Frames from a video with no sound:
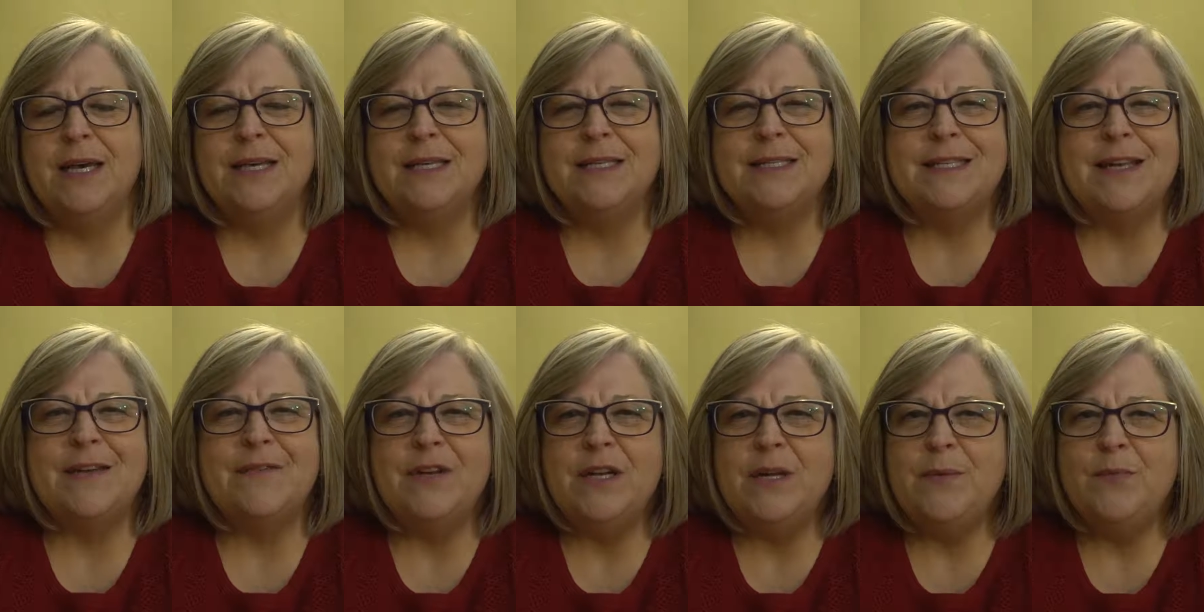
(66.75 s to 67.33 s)

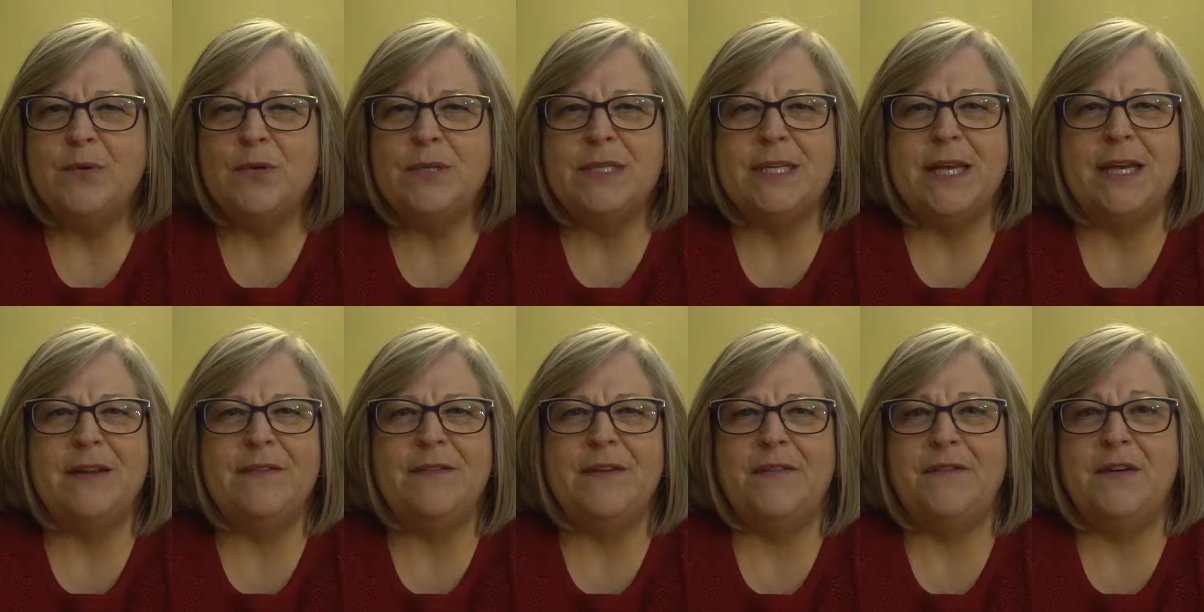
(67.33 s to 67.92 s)

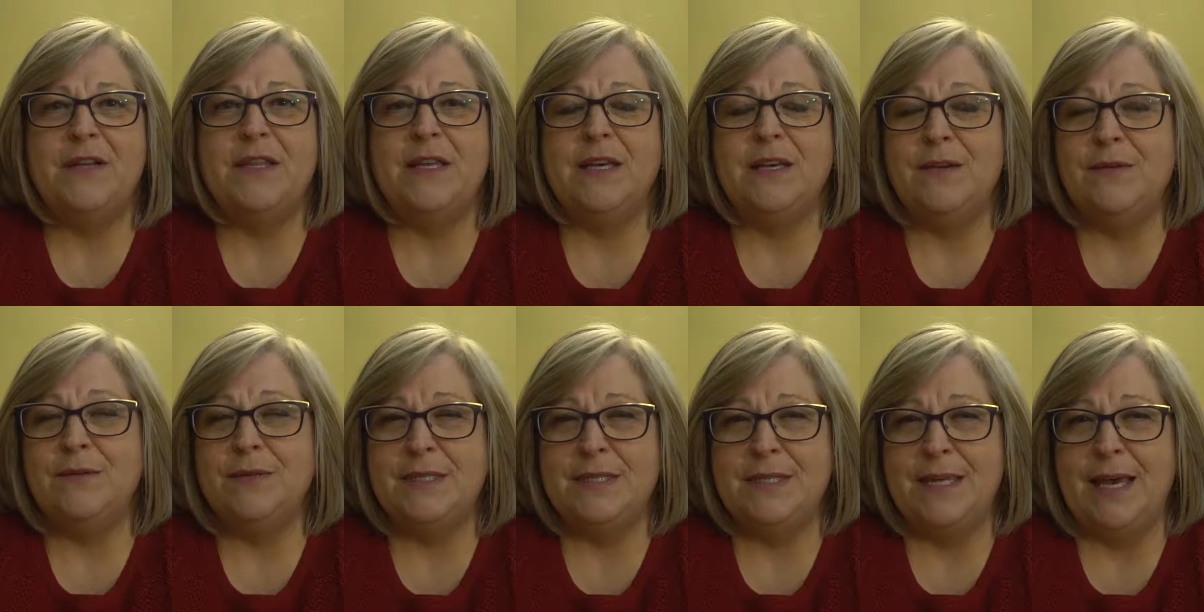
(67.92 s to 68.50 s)
70% of everything
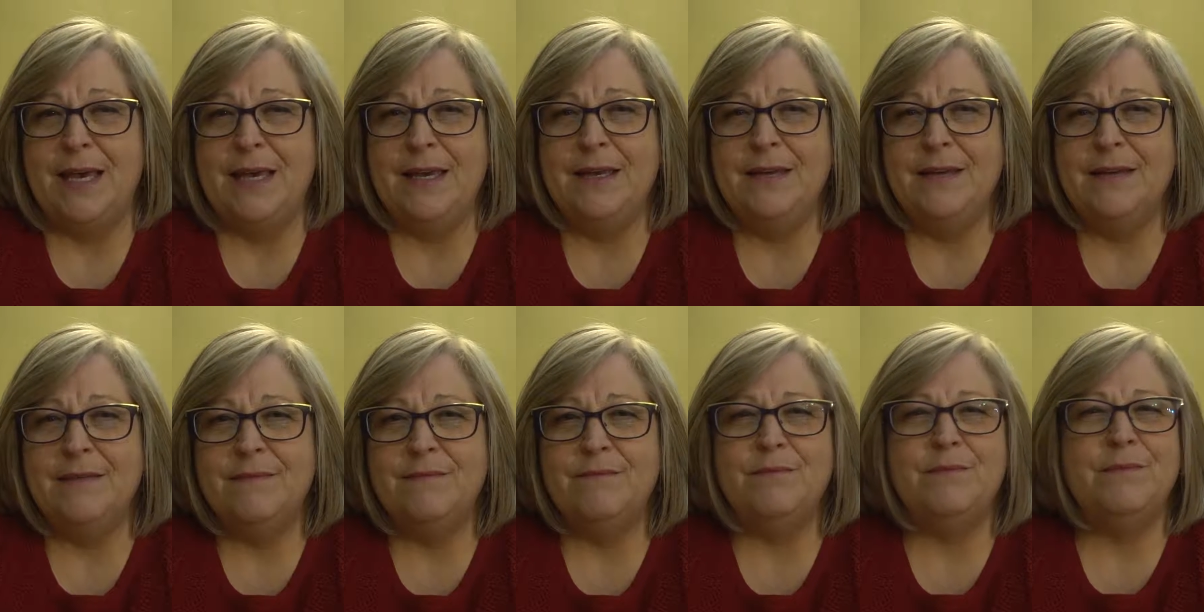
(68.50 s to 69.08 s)
you say,
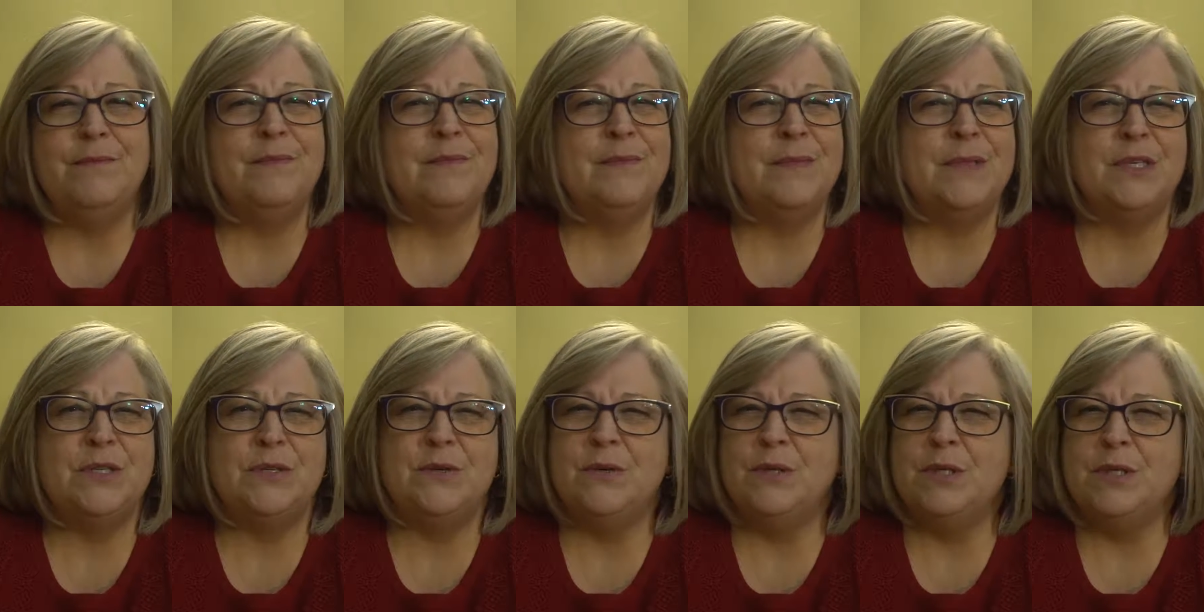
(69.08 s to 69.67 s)
the
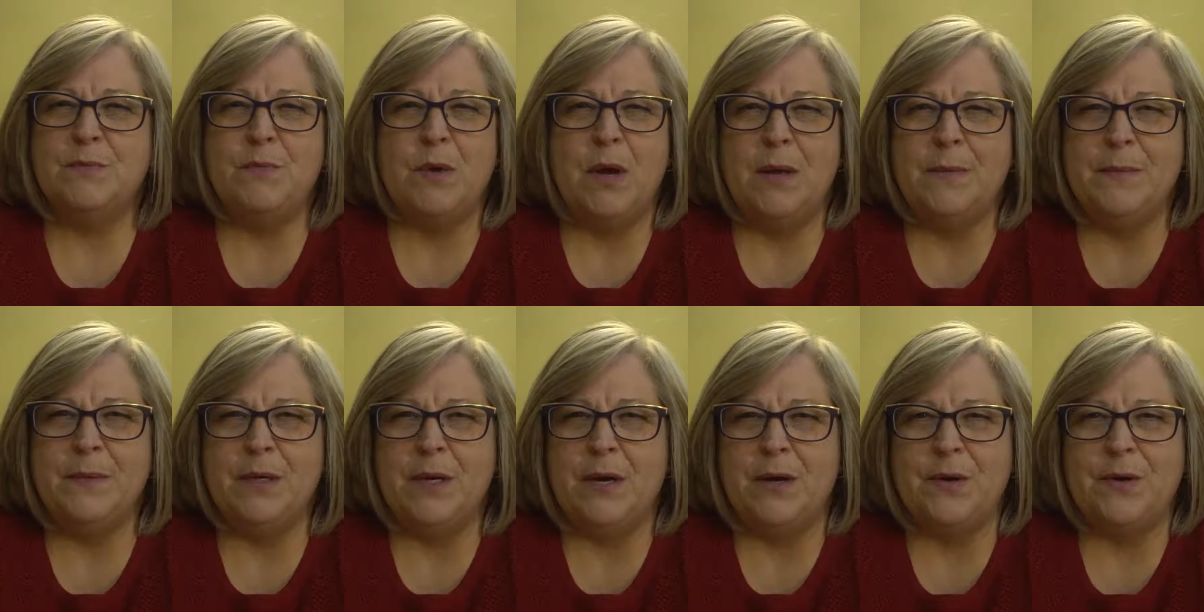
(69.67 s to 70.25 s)
student's
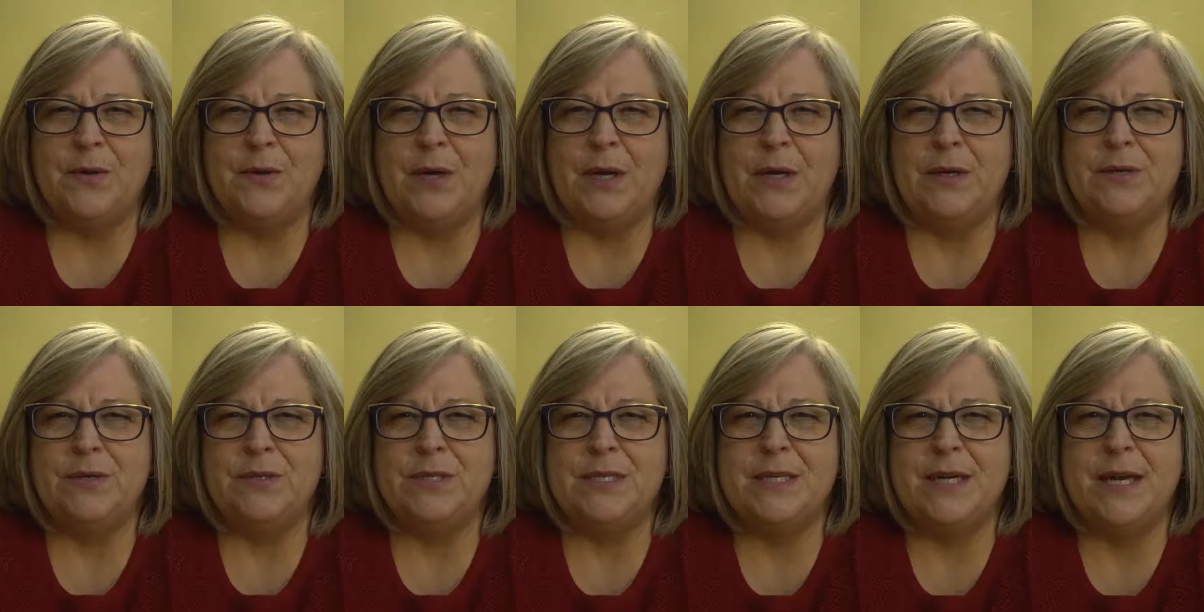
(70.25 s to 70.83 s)
probably not going to
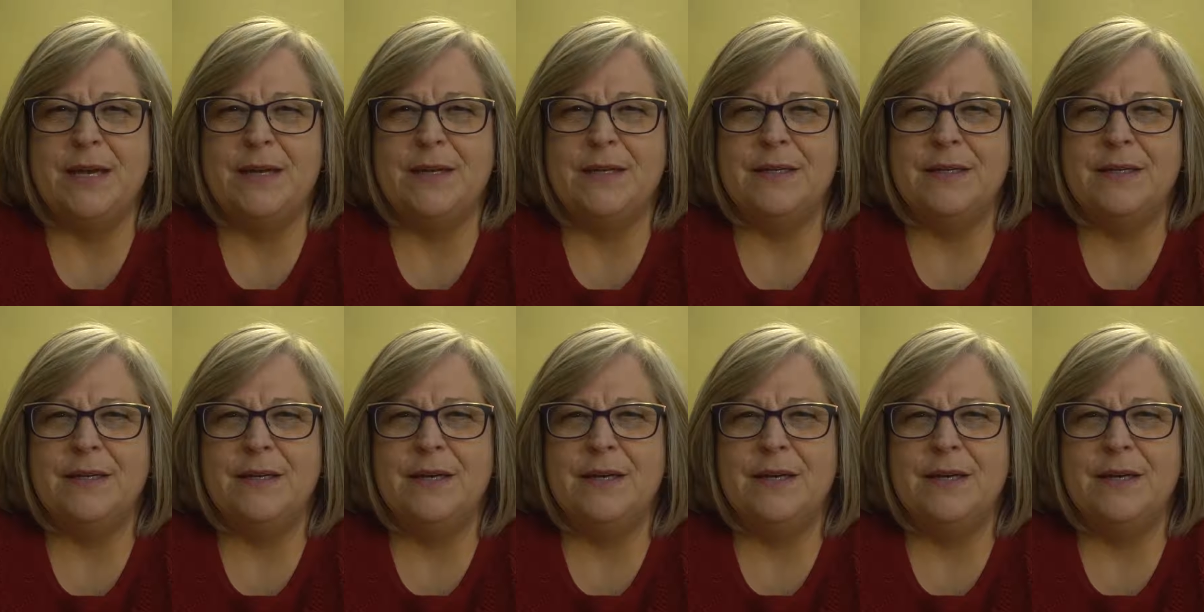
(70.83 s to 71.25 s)
understand.